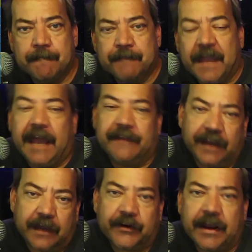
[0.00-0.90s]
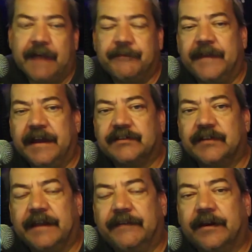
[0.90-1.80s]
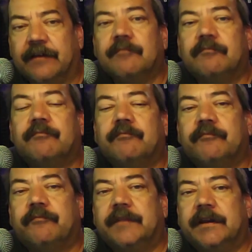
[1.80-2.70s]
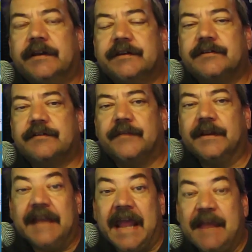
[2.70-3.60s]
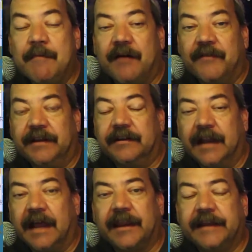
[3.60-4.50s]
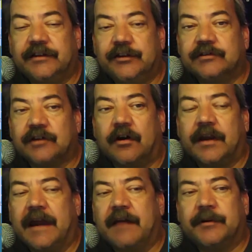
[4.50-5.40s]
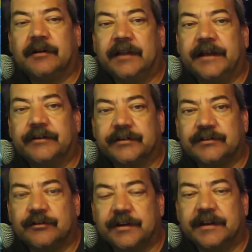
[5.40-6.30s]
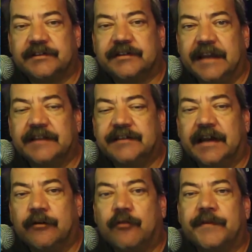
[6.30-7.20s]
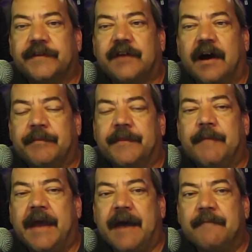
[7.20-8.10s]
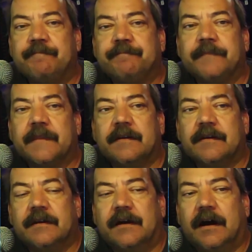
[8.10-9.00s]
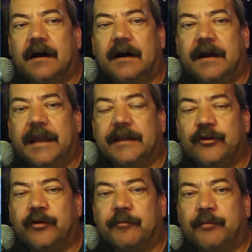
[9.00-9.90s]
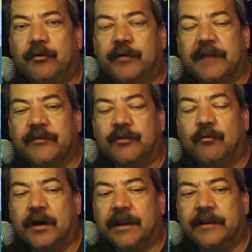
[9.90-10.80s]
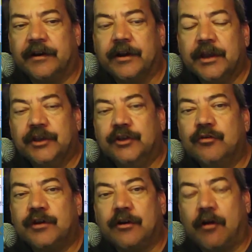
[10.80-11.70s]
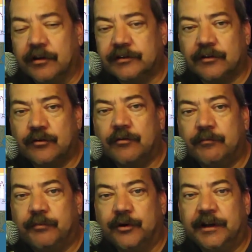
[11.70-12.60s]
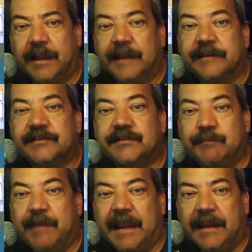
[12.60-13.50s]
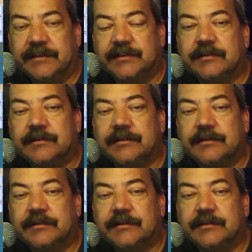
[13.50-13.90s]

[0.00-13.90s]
And the other half of that side there is the name of it, and I like to use all capital letters so that it stands out over the top of the map. And you can put whatever you want in there. You can also put a space